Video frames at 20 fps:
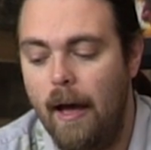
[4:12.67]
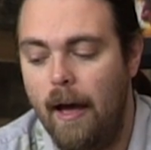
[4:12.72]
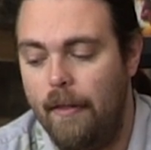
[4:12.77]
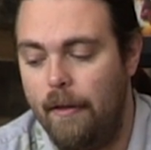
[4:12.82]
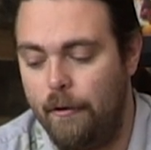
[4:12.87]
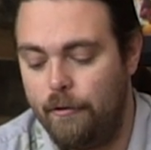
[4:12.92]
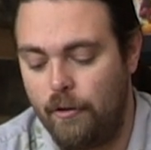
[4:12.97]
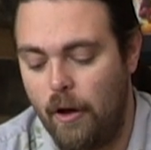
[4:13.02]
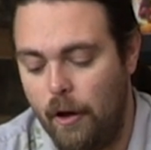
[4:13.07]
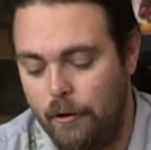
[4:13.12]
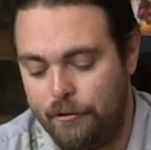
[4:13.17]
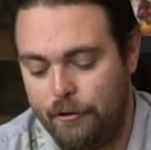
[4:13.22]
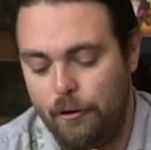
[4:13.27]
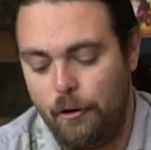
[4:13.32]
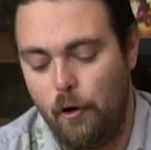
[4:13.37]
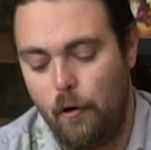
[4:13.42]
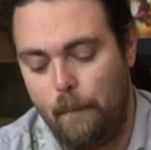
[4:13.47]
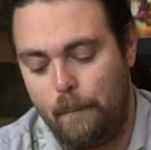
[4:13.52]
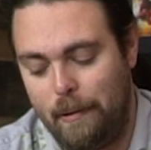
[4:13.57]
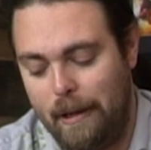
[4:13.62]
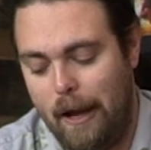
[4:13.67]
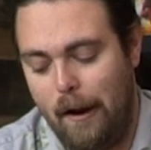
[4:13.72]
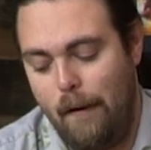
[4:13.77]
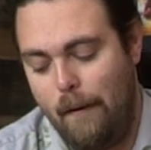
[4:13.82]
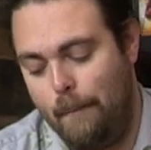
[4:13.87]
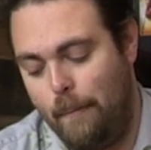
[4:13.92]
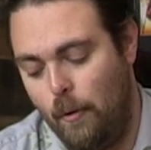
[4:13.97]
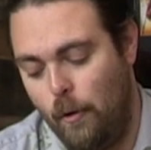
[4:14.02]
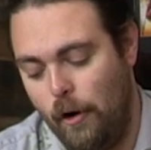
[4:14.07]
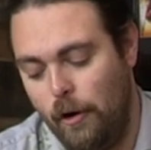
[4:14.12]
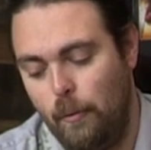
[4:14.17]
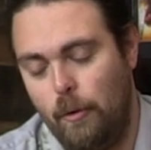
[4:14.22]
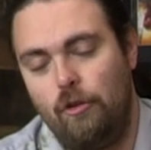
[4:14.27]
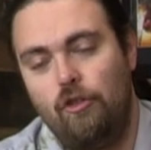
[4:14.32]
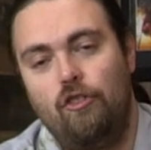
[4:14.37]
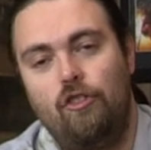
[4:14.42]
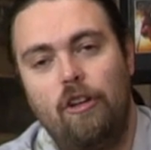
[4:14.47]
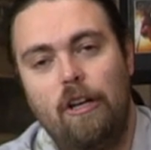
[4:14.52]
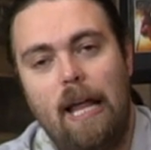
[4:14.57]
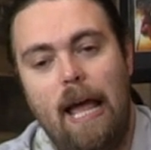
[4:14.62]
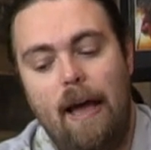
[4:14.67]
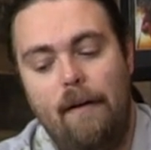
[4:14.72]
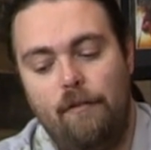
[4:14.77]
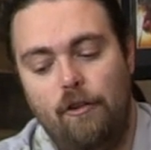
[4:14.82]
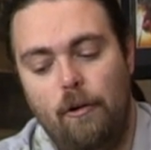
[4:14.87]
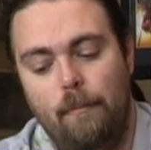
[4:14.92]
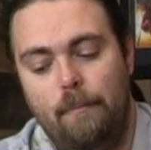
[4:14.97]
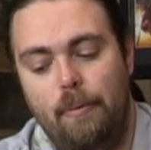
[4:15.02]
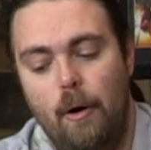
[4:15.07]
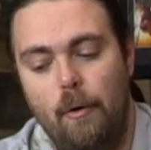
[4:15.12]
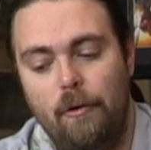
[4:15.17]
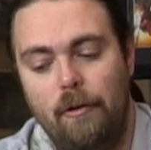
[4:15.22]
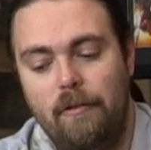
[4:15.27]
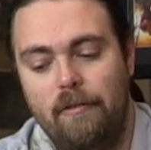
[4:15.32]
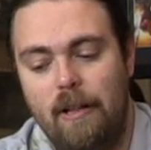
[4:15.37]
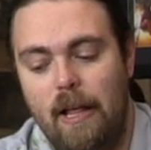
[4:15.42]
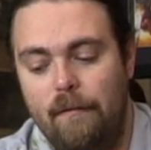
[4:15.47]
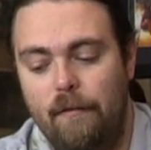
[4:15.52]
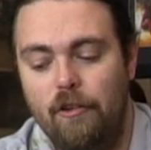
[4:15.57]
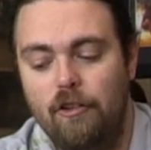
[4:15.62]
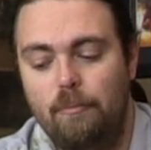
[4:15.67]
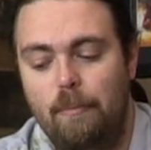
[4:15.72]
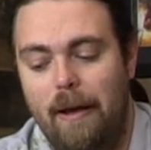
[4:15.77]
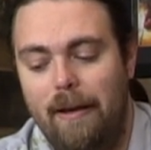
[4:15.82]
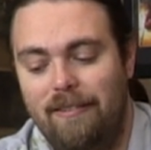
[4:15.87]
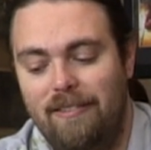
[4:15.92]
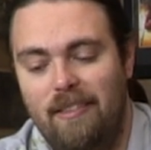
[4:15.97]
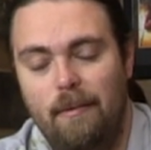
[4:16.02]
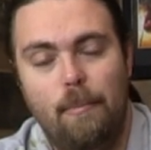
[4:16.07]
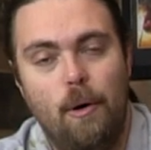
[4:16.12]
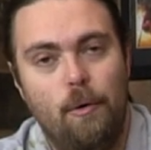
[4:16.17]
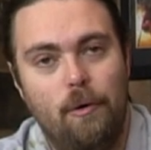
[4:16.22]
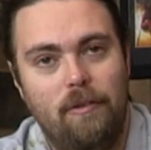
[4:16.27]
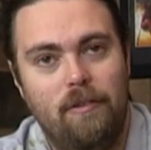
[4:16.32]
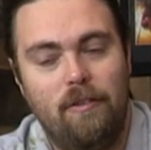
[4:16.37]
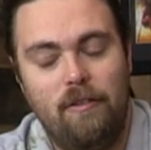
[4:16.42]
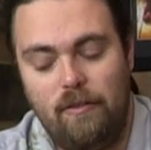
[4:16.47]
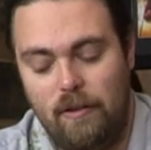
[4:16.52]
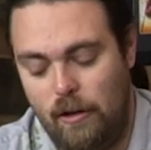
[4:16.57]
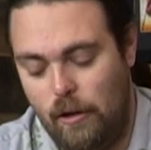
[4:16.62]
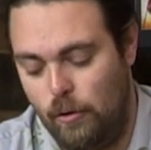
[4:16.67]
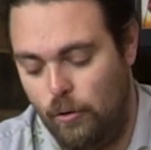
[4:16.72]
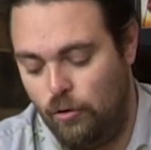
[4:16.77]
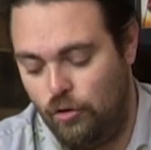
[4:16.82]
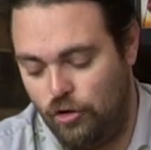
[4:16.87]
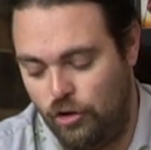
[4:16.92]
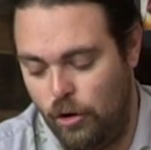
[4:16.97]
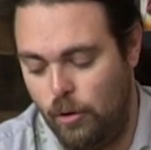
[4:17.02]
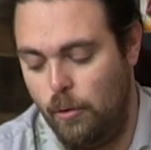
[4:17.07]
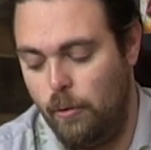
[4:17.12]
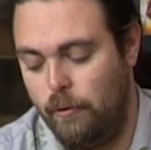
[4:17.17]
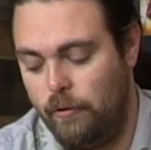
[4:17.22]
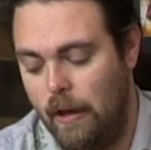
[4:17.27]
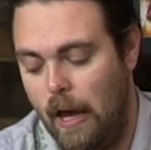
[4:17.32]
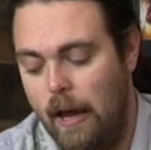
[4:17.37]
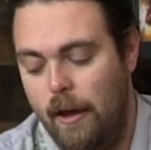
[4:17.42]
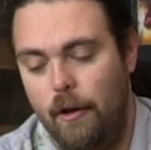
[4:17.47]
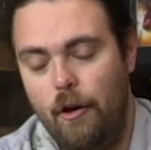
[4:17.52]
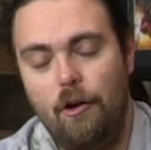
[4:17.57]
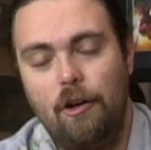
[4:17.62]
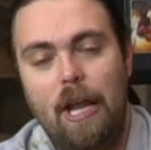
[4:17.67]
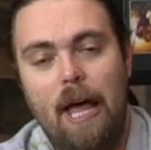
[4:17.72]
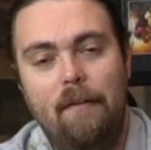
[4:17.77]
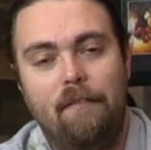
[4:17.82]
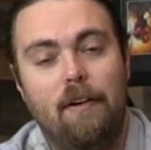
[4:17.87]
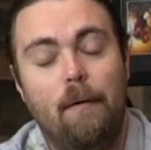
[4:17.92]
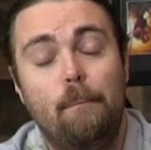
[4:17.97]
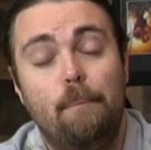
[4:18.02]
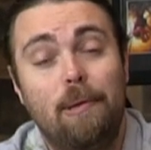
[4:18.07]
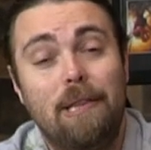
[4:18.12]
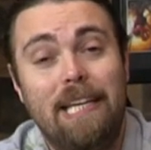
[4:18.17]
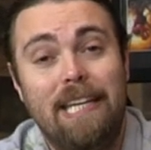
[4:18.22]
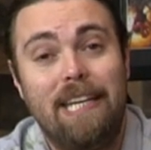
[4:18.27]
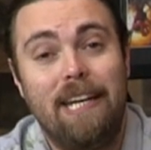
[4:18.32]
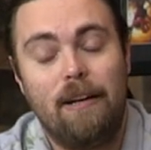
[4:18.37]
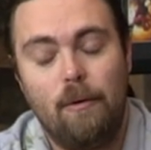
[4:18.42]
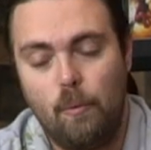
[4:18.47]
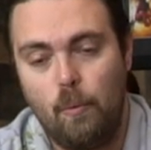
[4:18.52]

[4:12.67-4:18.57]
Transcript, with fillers: There's also your player board, which is going to have your bonus levels based on the bonuses that you choose. You're going to have completed